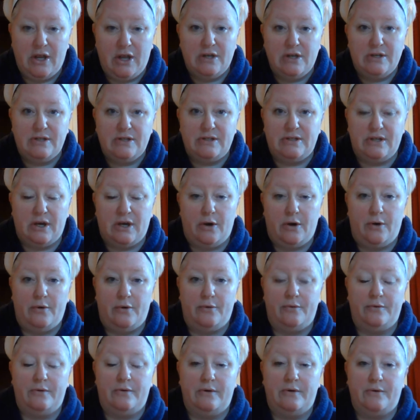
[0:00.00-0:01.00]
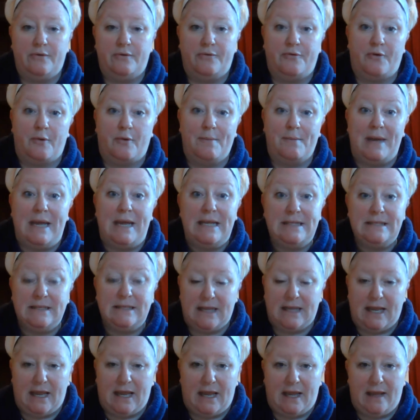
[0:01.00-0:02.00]
So for me
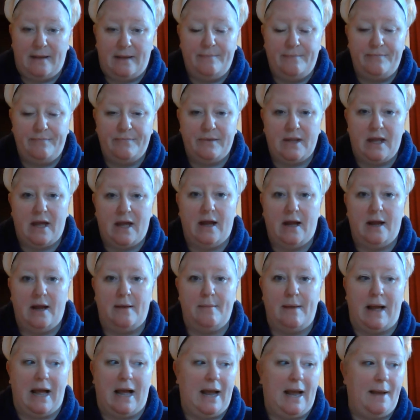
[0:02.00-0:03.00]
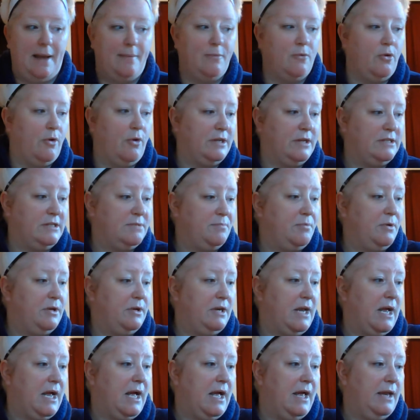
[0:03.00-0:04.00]
today, I'm going to put
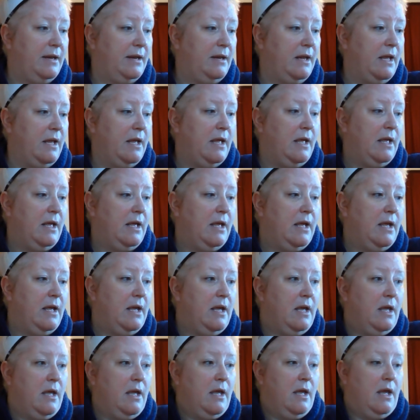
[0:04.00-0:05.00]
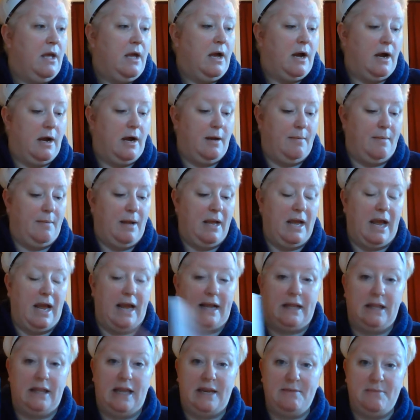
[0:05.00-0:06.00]
on, I
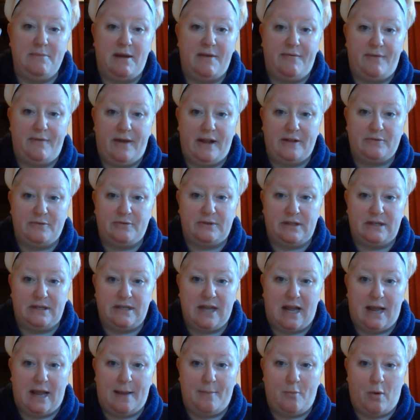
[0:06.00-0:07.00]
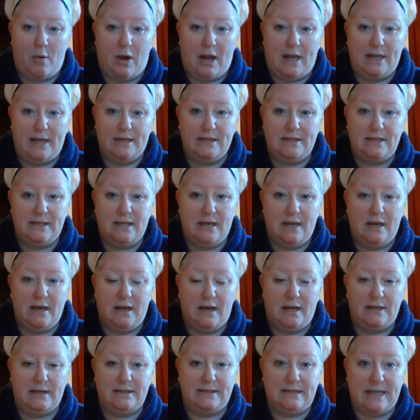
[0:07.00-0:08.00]
cleaned my face with the TimeWise
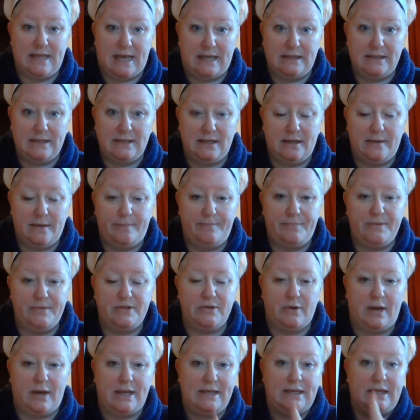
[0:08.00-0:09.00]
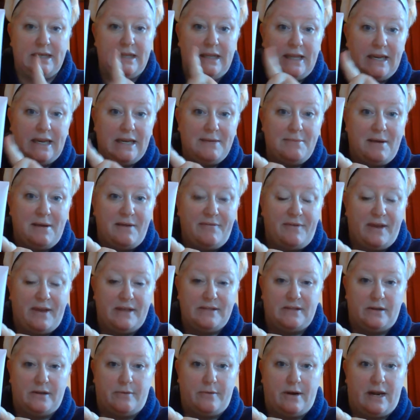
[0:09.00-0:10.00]
set. So I cleaned my
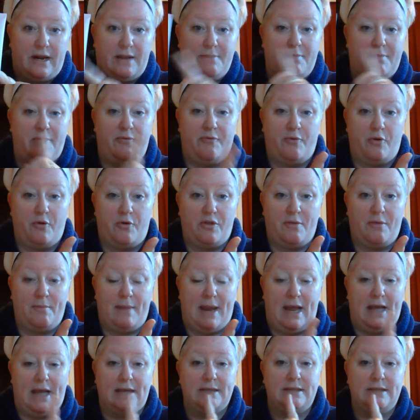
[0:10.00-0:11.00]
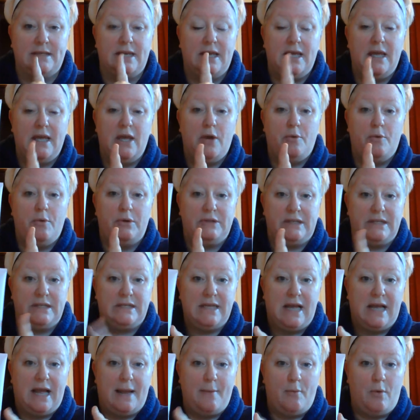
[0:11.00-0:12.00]
face already before the mask with the
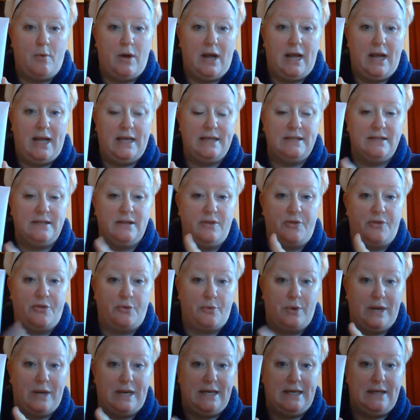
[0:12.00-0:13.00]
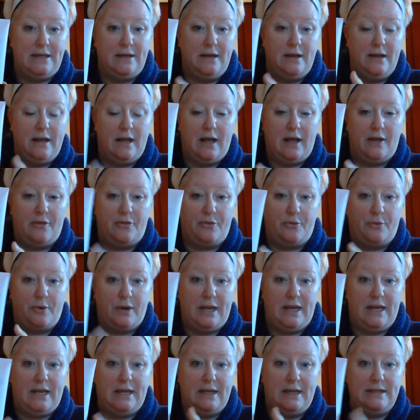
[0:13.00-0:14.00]
TimeWise
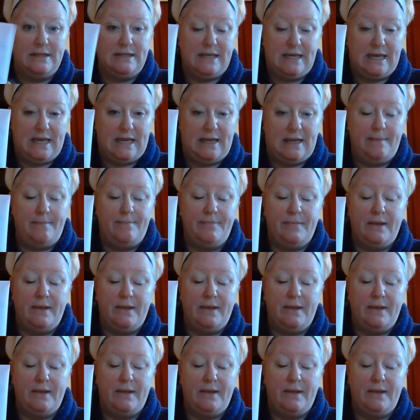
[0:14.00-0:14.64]
3D.